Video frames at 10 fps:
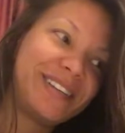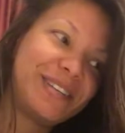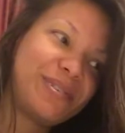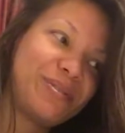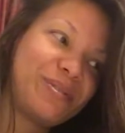
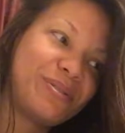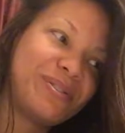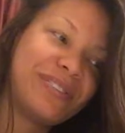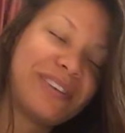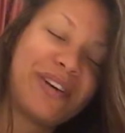little
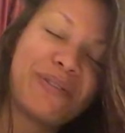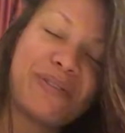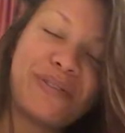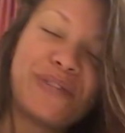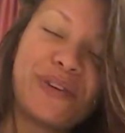
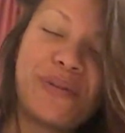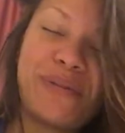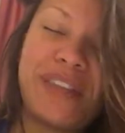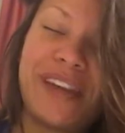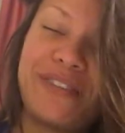color of
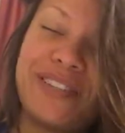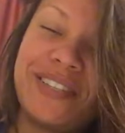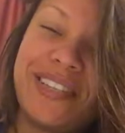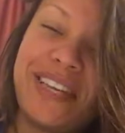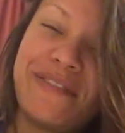tone there,
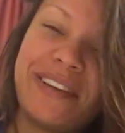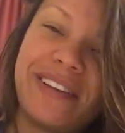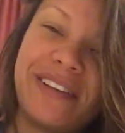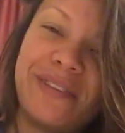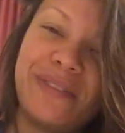just to give it
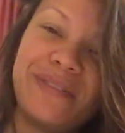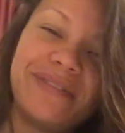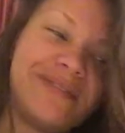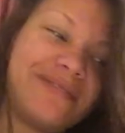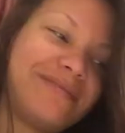a little
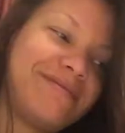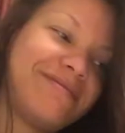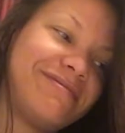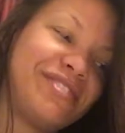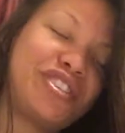
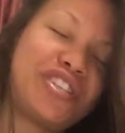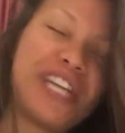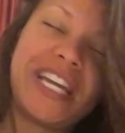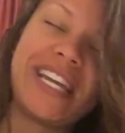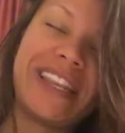
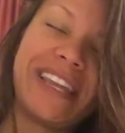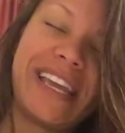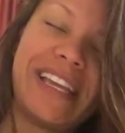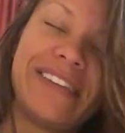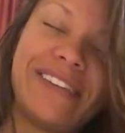sheen at
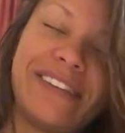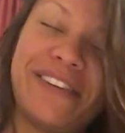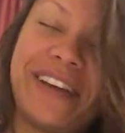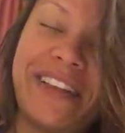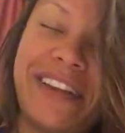the end
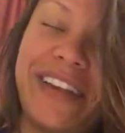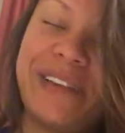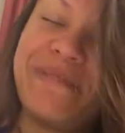there. I like.